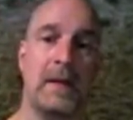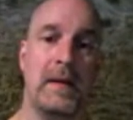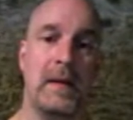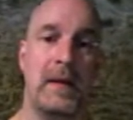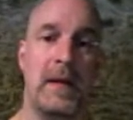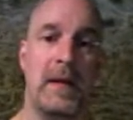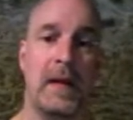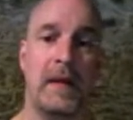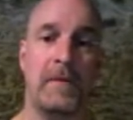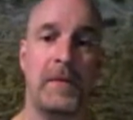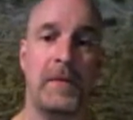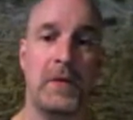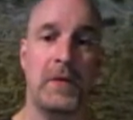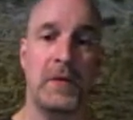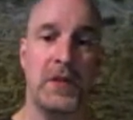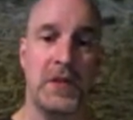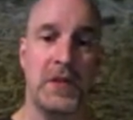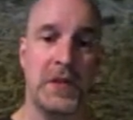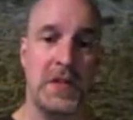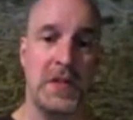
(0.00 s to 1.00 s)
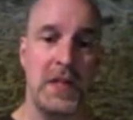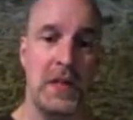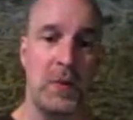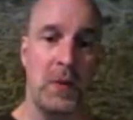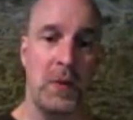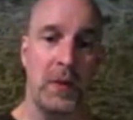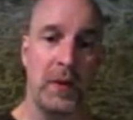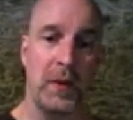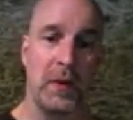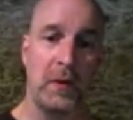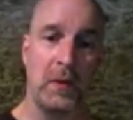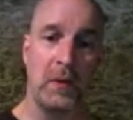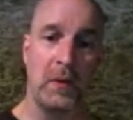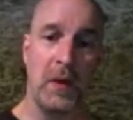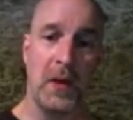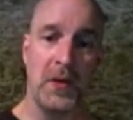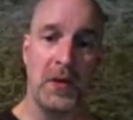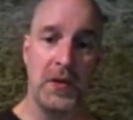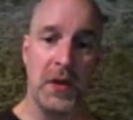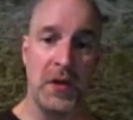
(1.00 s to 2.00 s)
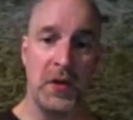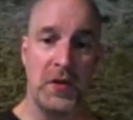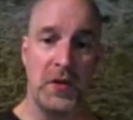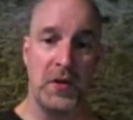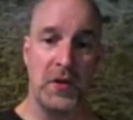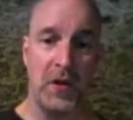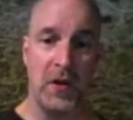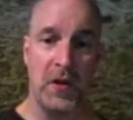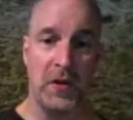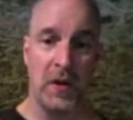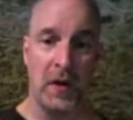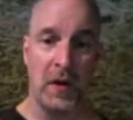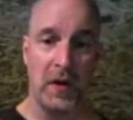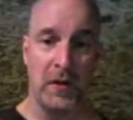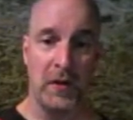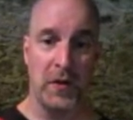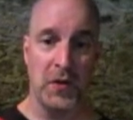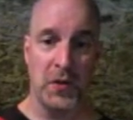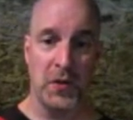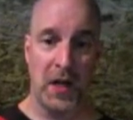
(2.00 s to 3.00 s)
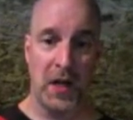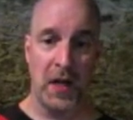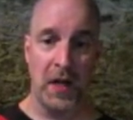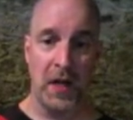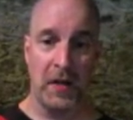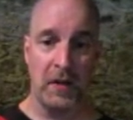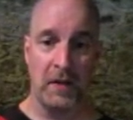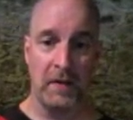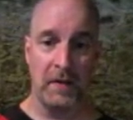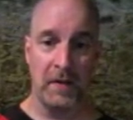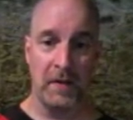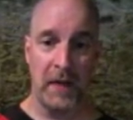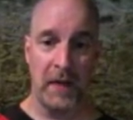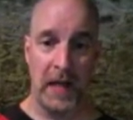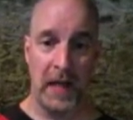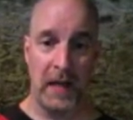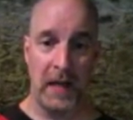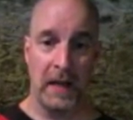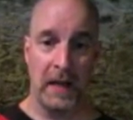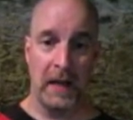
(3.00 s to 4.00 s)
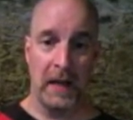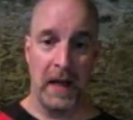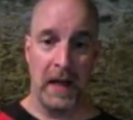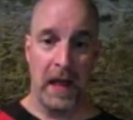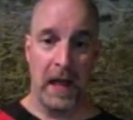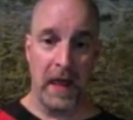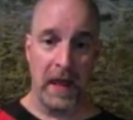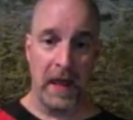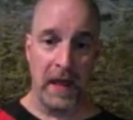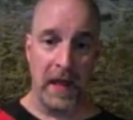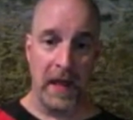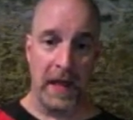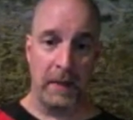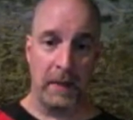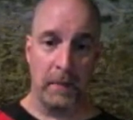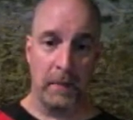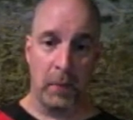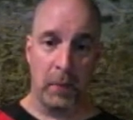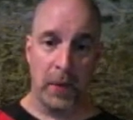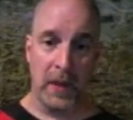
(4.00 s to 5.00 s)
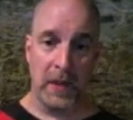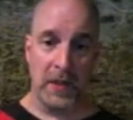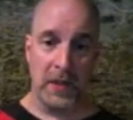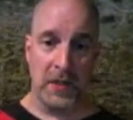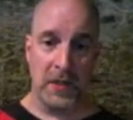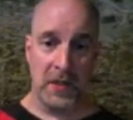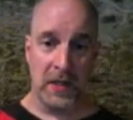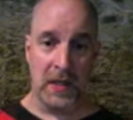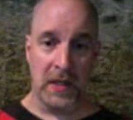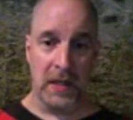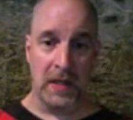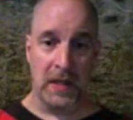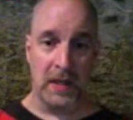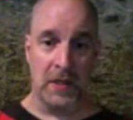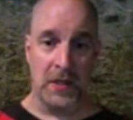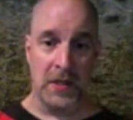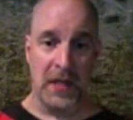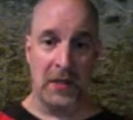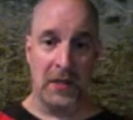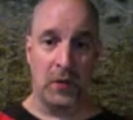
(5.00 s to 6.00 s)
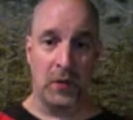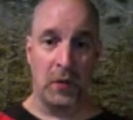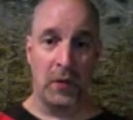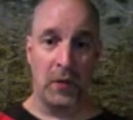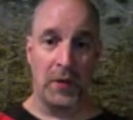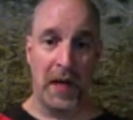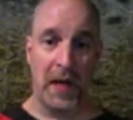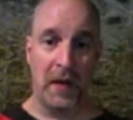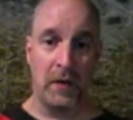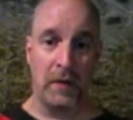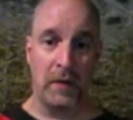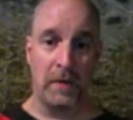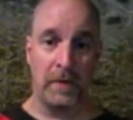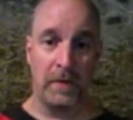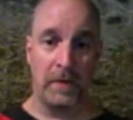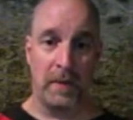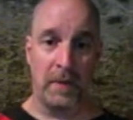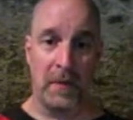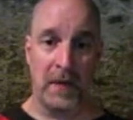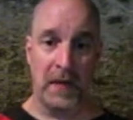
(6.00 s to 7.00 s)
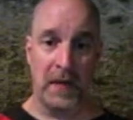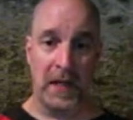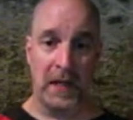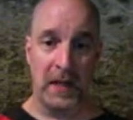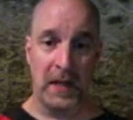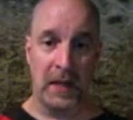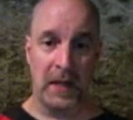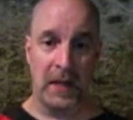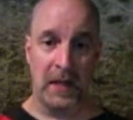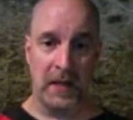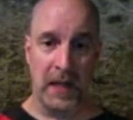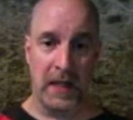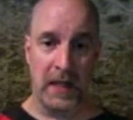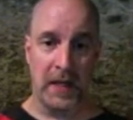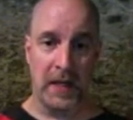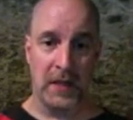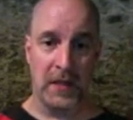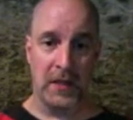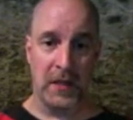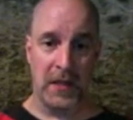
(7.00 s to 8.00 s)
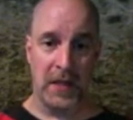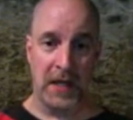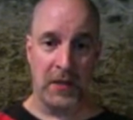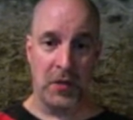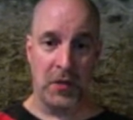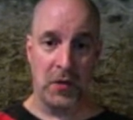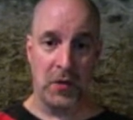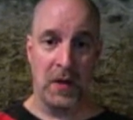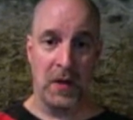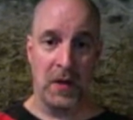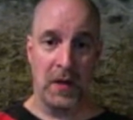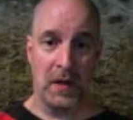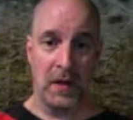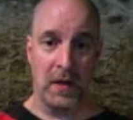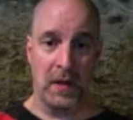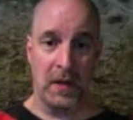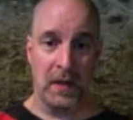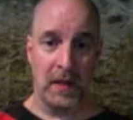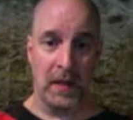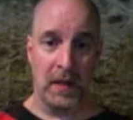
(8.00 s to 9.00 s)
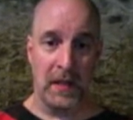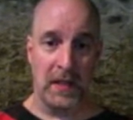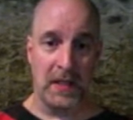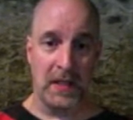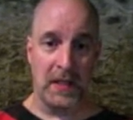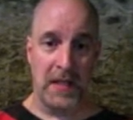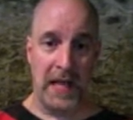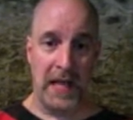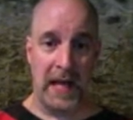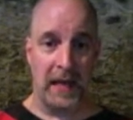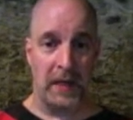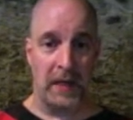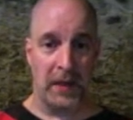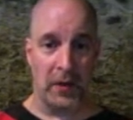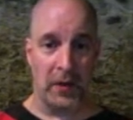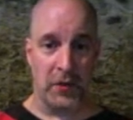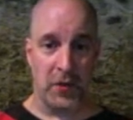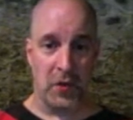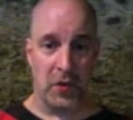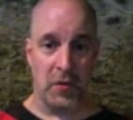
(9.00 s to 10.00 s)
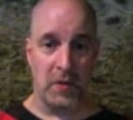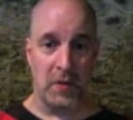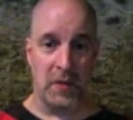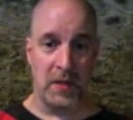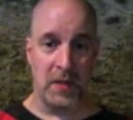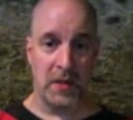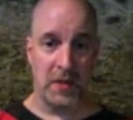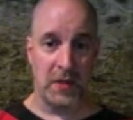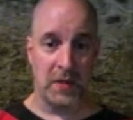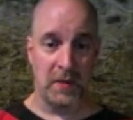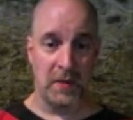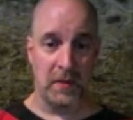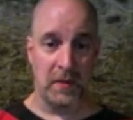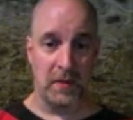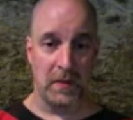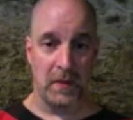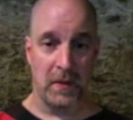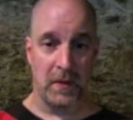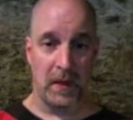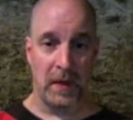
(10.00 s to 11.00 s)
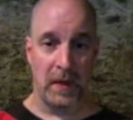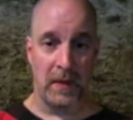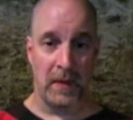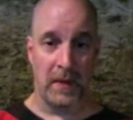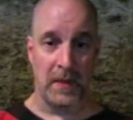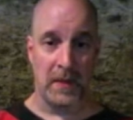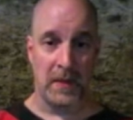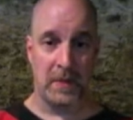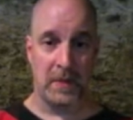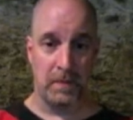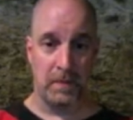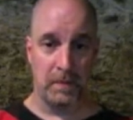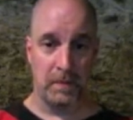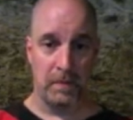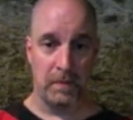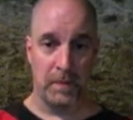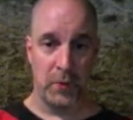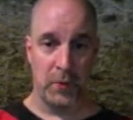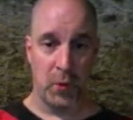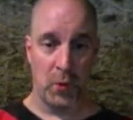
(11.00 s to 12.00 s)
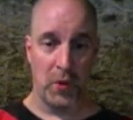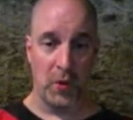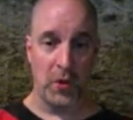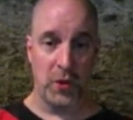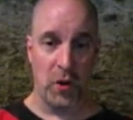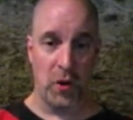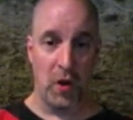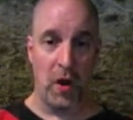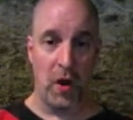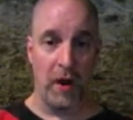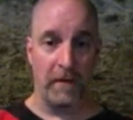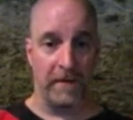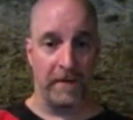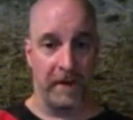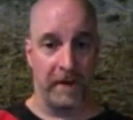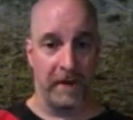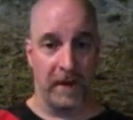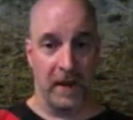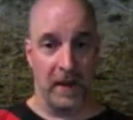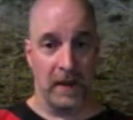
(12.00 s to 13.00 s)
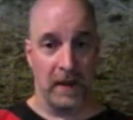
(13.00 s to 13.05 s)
And if you see where the crosshairs are, the underside of that, that brings a signal down from the day-night detector. It hits that. It'll turn this this torch off.